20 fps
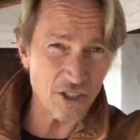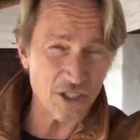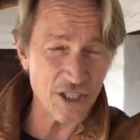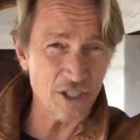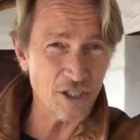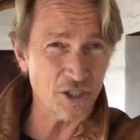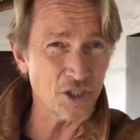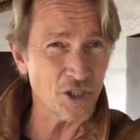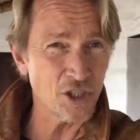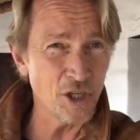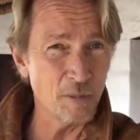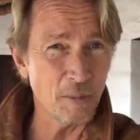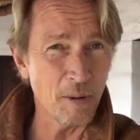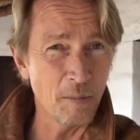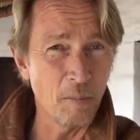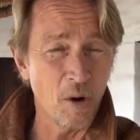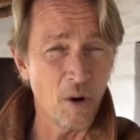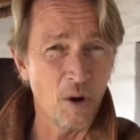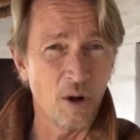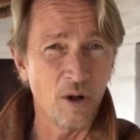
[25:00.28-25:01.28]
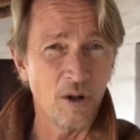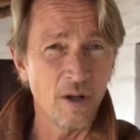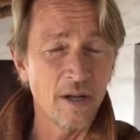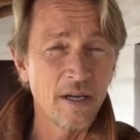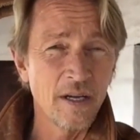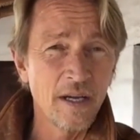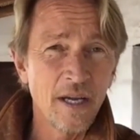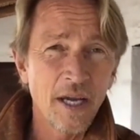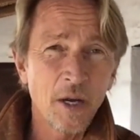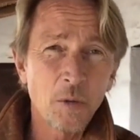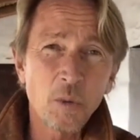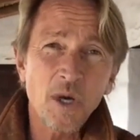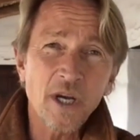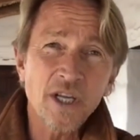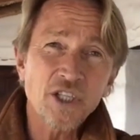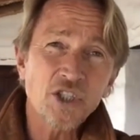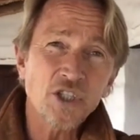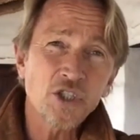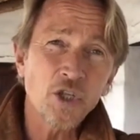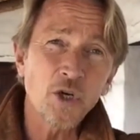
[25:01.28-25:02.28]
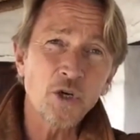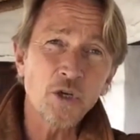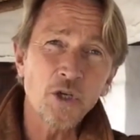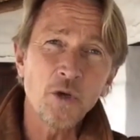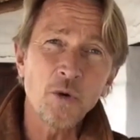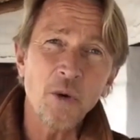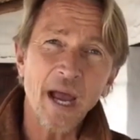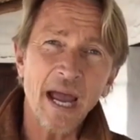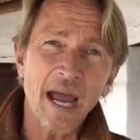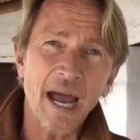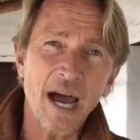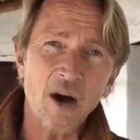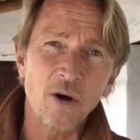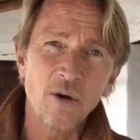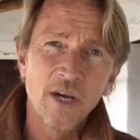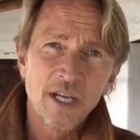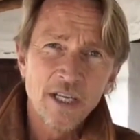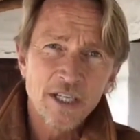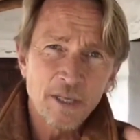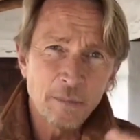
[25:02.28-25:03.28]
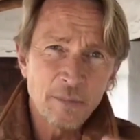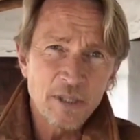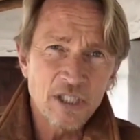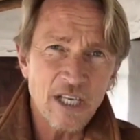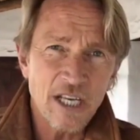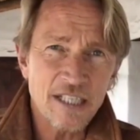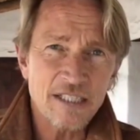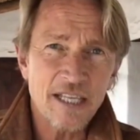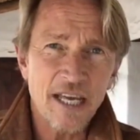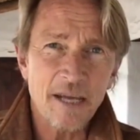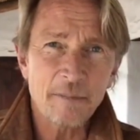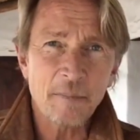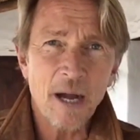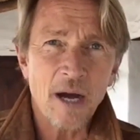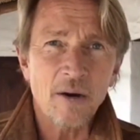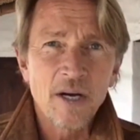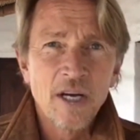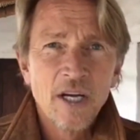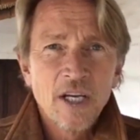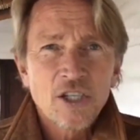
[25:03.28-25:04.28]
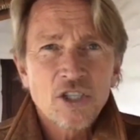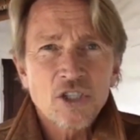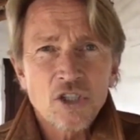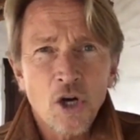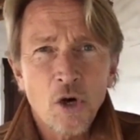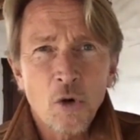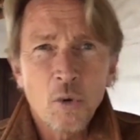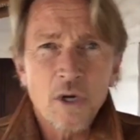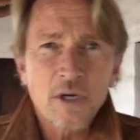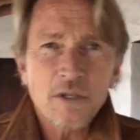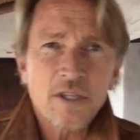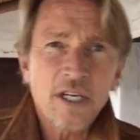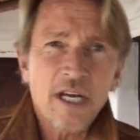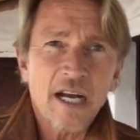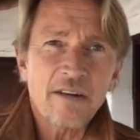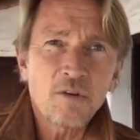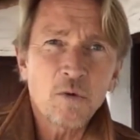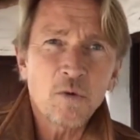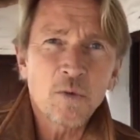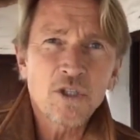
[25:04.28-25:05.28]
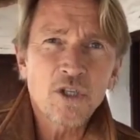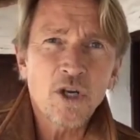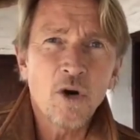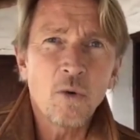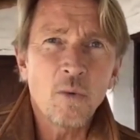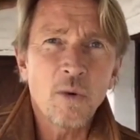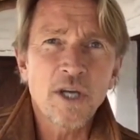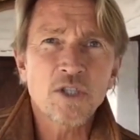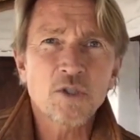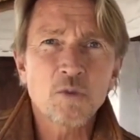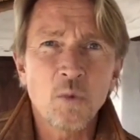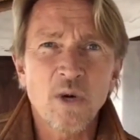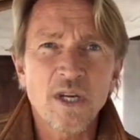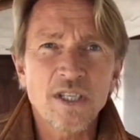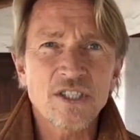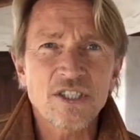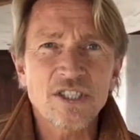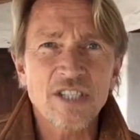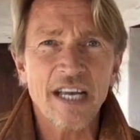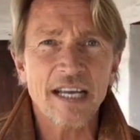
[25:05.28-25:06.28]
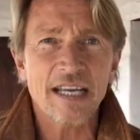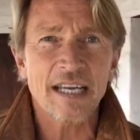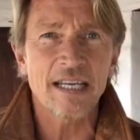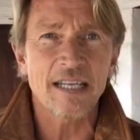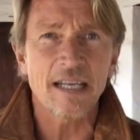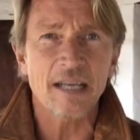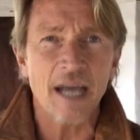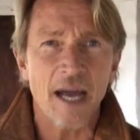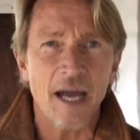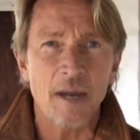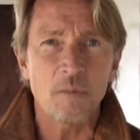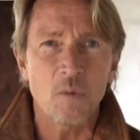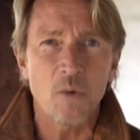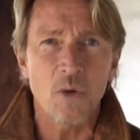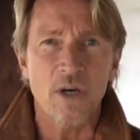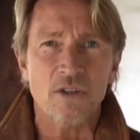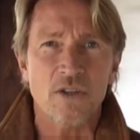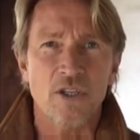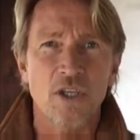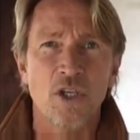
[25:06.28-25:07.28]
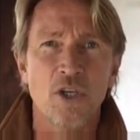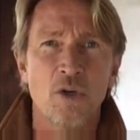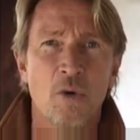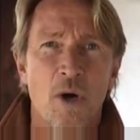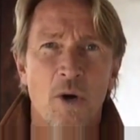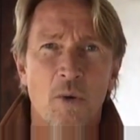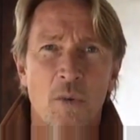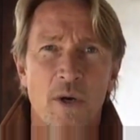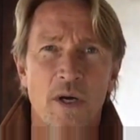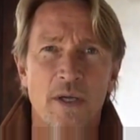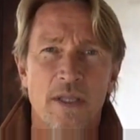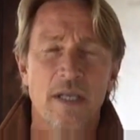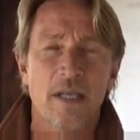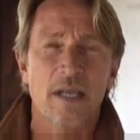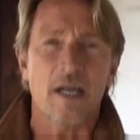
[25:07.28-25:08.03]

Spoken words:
in the Super Bowl, and we're going to show you how to possess that power. So worth it, everyone. Don't waste 1 second. I'm worth it. You are worth it.